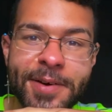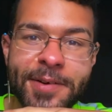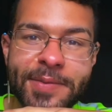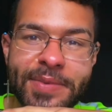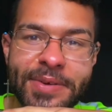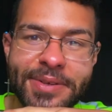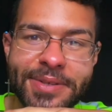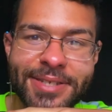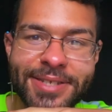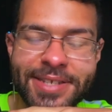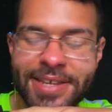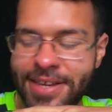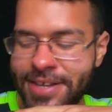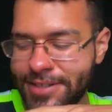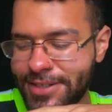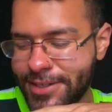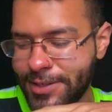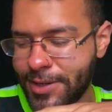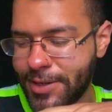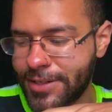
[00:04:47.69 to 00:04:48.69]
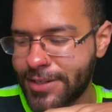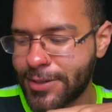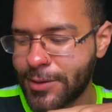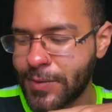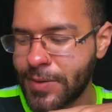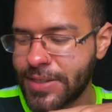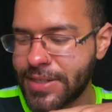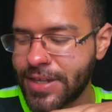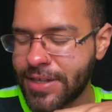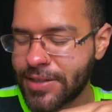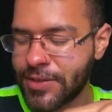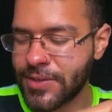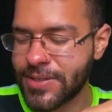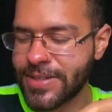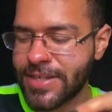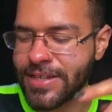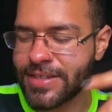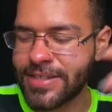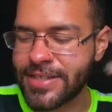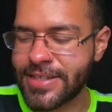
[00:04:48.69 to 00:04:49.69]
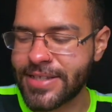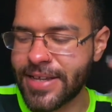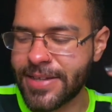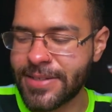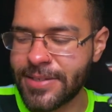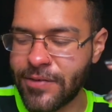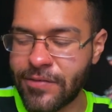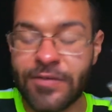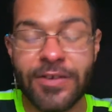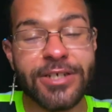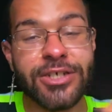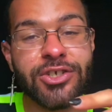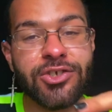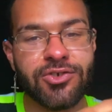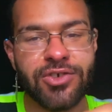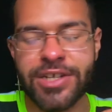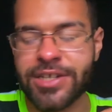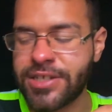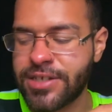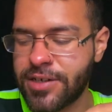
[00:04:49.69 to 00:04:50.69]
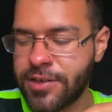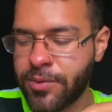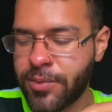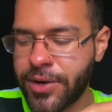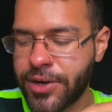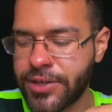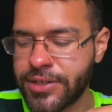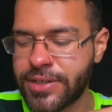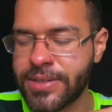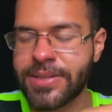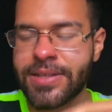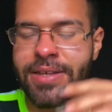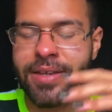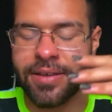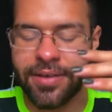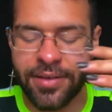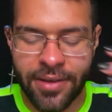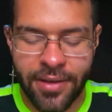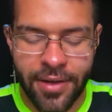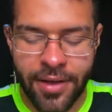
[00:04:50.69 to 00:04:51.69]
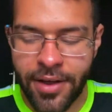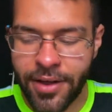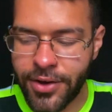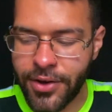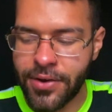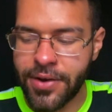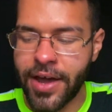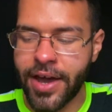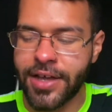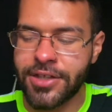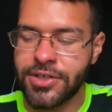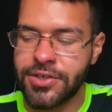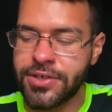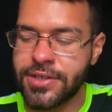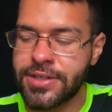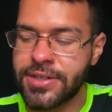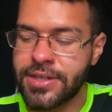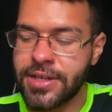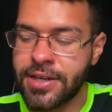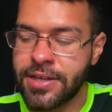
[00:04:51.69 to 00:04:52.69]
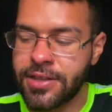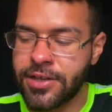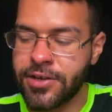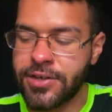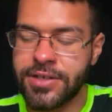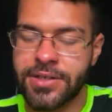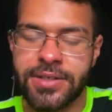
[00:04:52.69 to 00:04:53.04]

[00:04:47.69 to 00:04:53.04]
almost cancer it's almost like there's like this sense of frustration where it's just like your guides are just sitting there it's